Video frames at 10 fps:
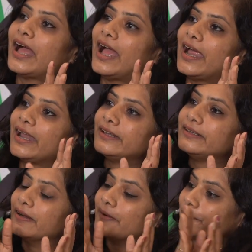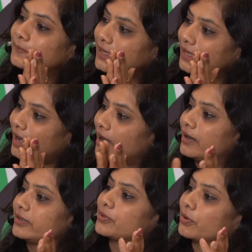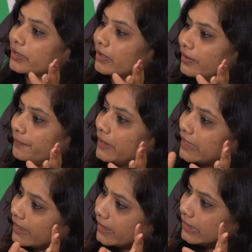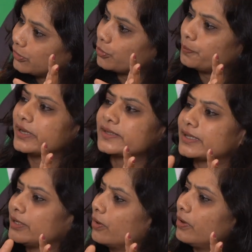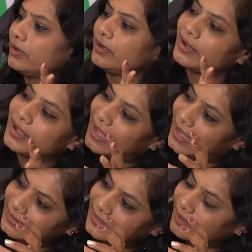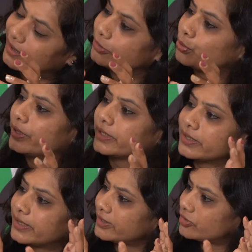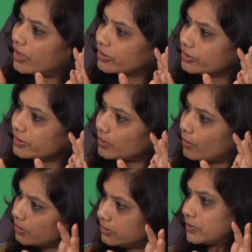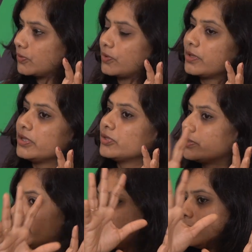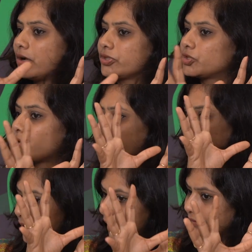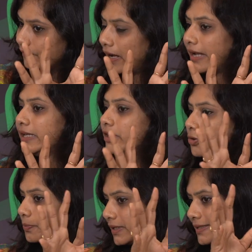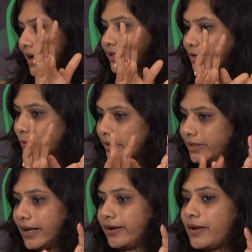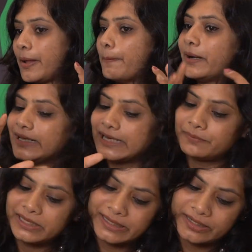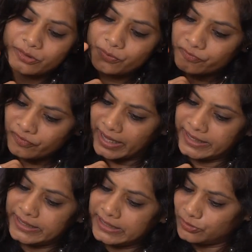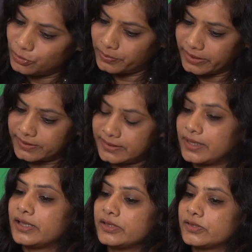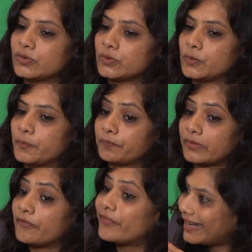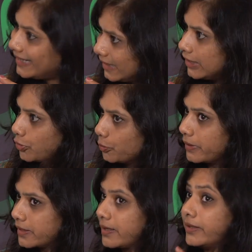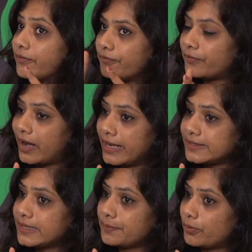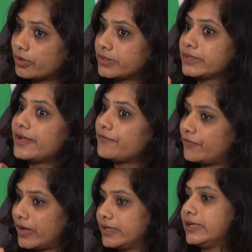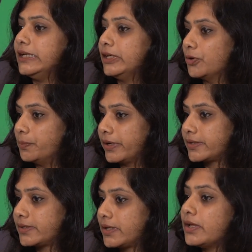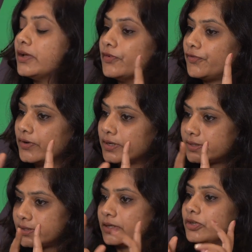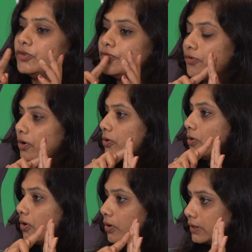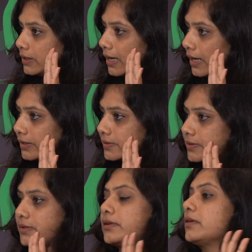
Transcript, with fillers: And uh, they are talk, uh, making eco-bricks and all, and they are doing the constructions also. So there's a long story behind why eco-bricks started over there. But let me tell you why eco-bricks. So when eco-bricks, rather why is it important hai, when eco-bricks? First, you follow all the R's.